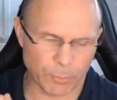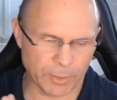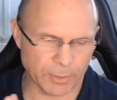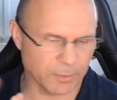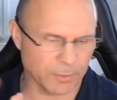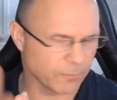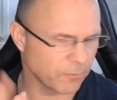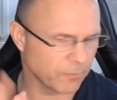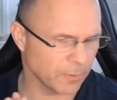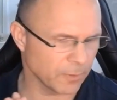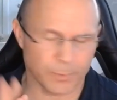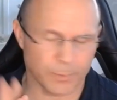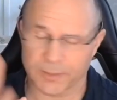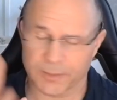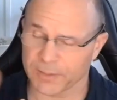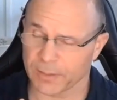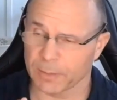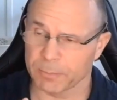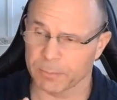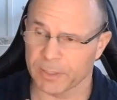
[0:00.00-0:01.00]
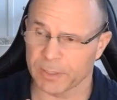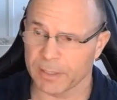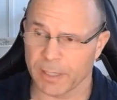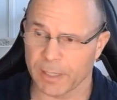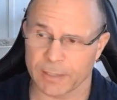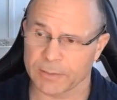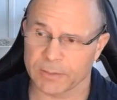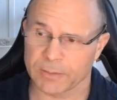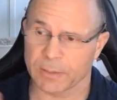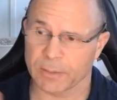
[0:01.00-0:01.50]
on the field, but it's a
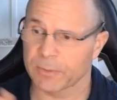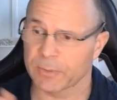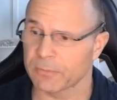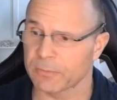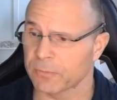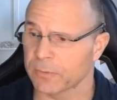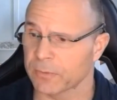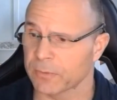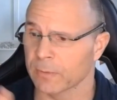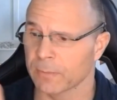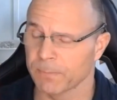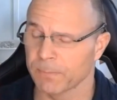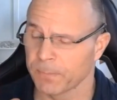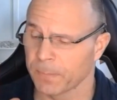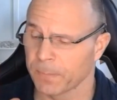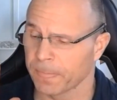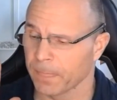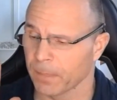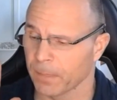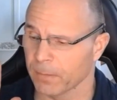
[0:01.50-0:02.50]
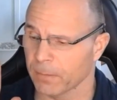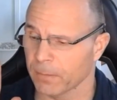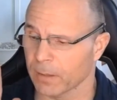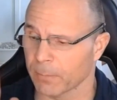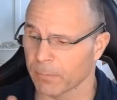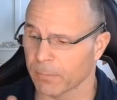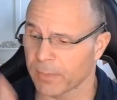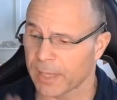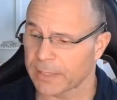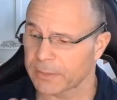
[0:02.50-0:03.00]
HMDA.x something field.
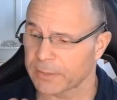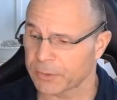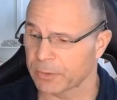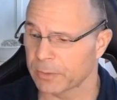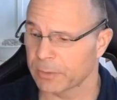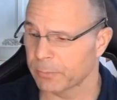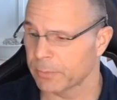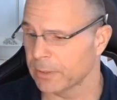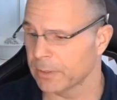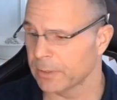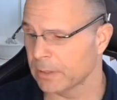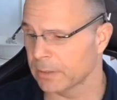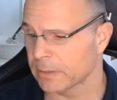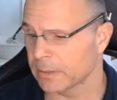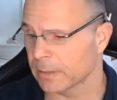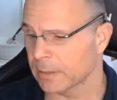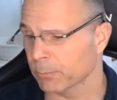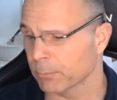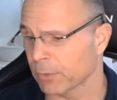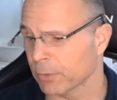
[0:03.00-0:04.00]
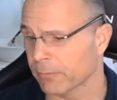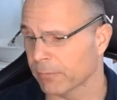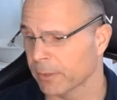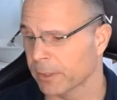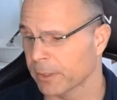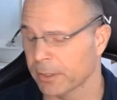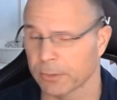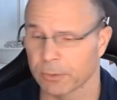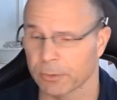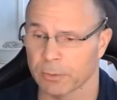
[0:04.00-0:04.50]
That's going to become
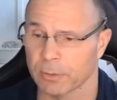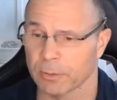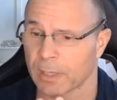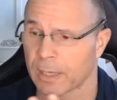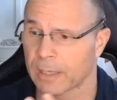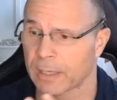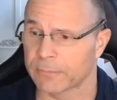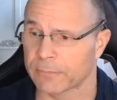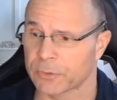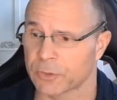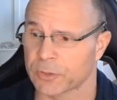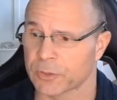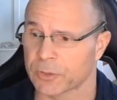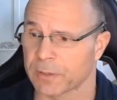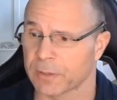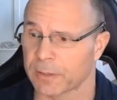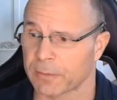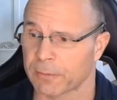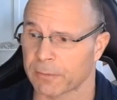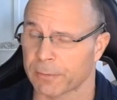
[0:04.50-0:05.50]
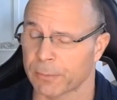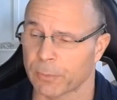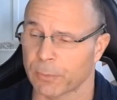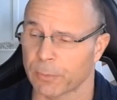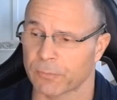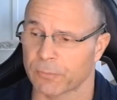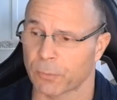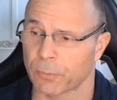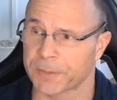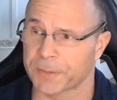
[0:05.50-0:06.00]
prevalent in our lives just like
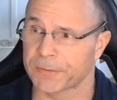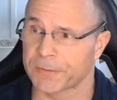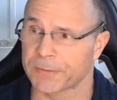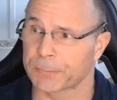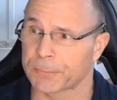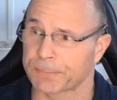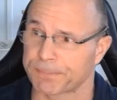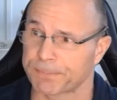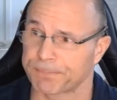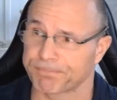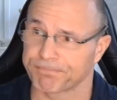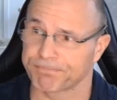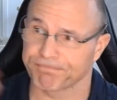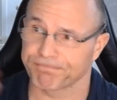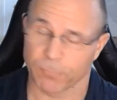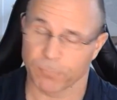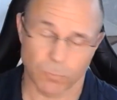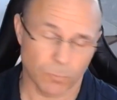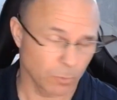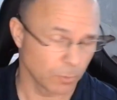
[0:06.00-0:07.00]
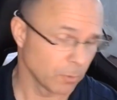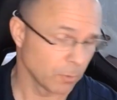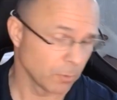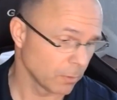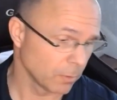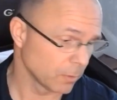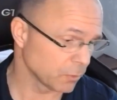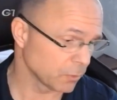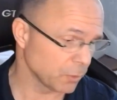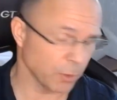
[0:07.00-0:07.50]
3142.
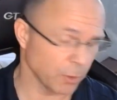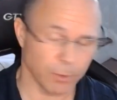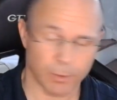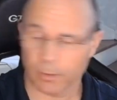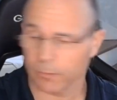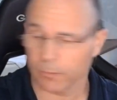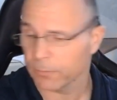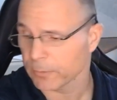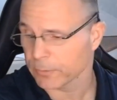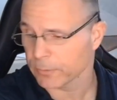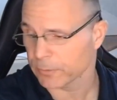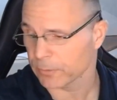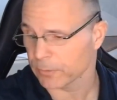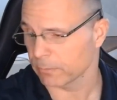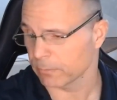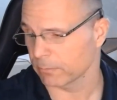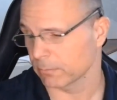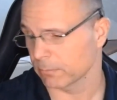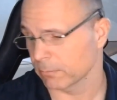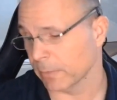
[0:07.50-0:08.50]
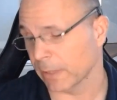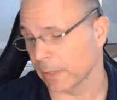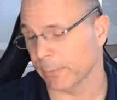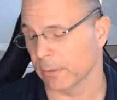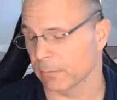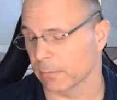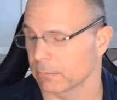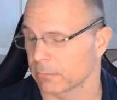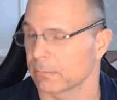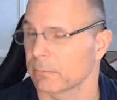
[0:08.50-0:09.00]
So you heard it here first,
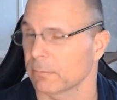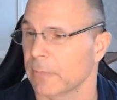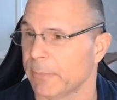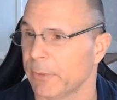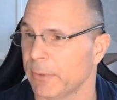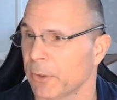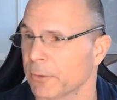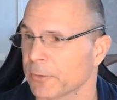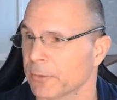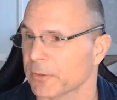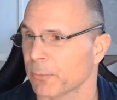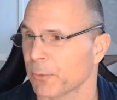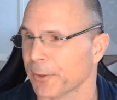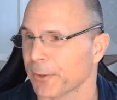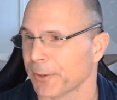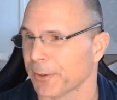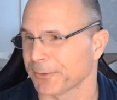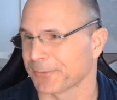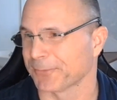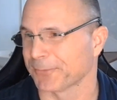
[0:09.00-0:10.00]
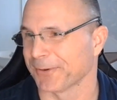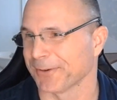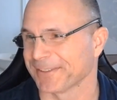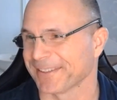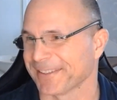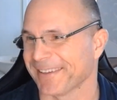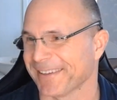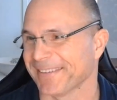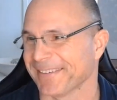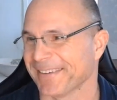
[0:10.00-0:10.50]
maybe. Maybe you heard it somewhere else first,
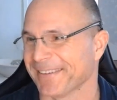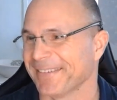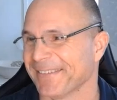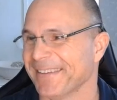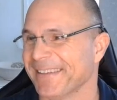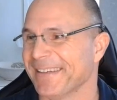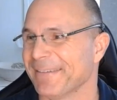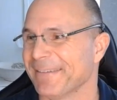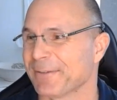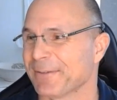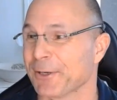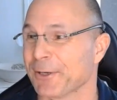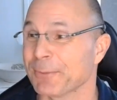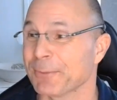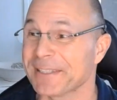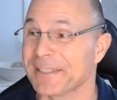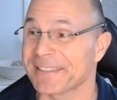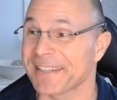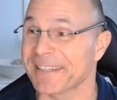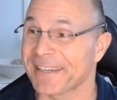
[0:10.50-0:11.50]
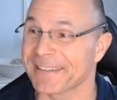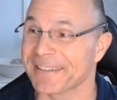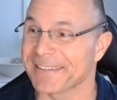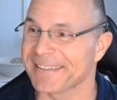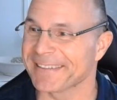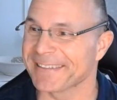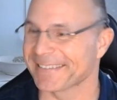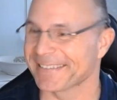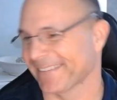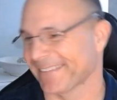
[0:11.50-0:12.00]
I don't know. But you heard me say it at
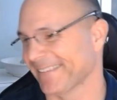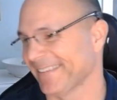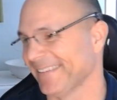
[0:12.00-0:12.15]
least.